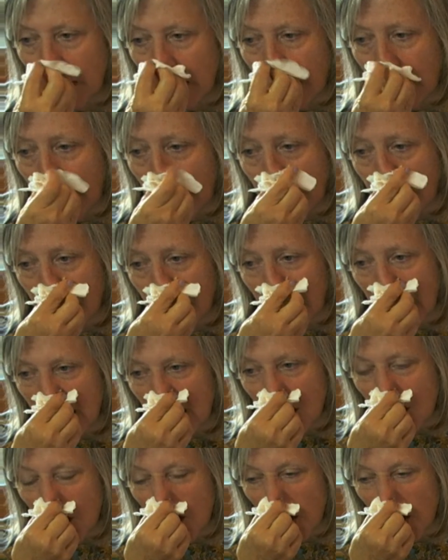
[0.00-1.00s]
Yeah,
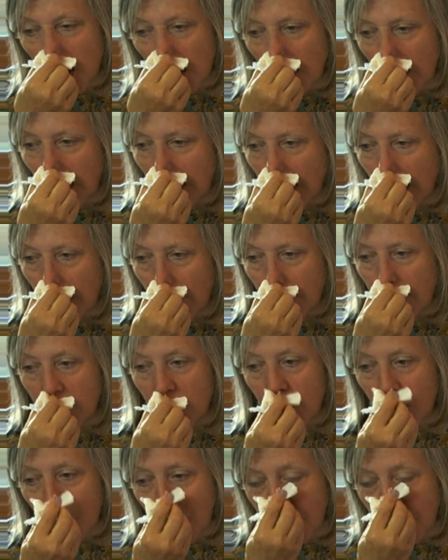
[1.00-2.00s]
that's true.
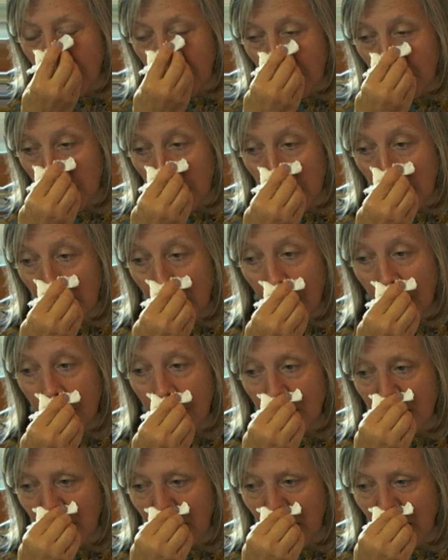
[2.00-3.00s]
But Sophia, you'd
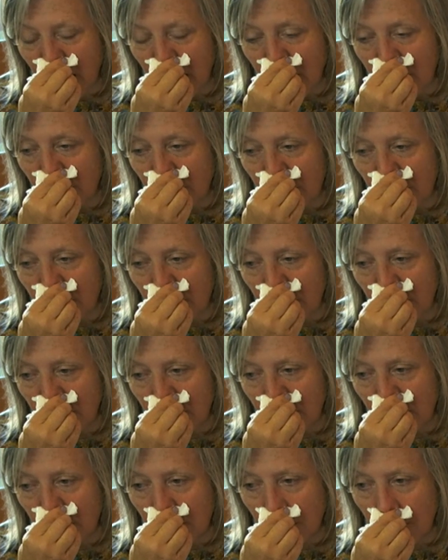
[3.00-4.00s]
heard of her.
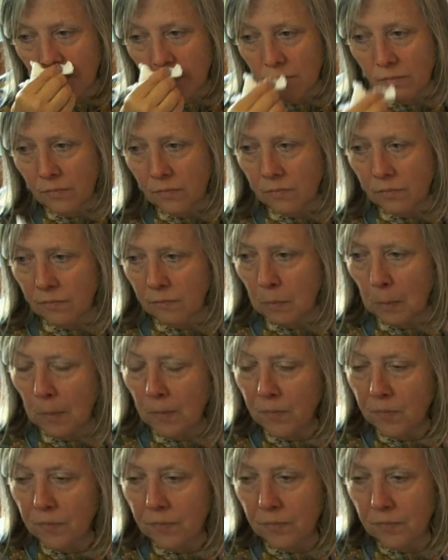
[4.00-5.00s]
Mm.
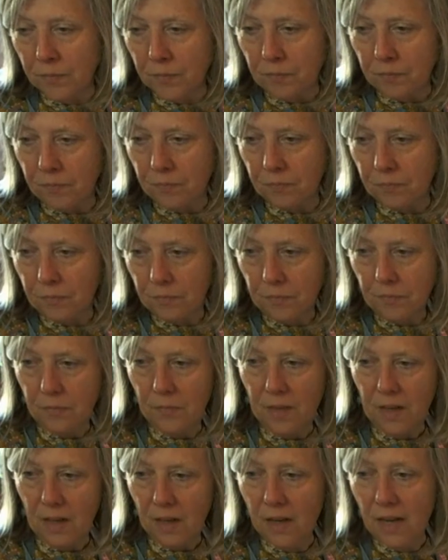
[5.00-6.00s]

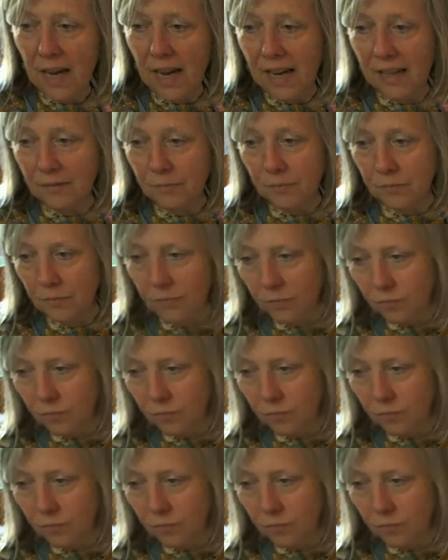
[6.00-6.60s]
Yeah.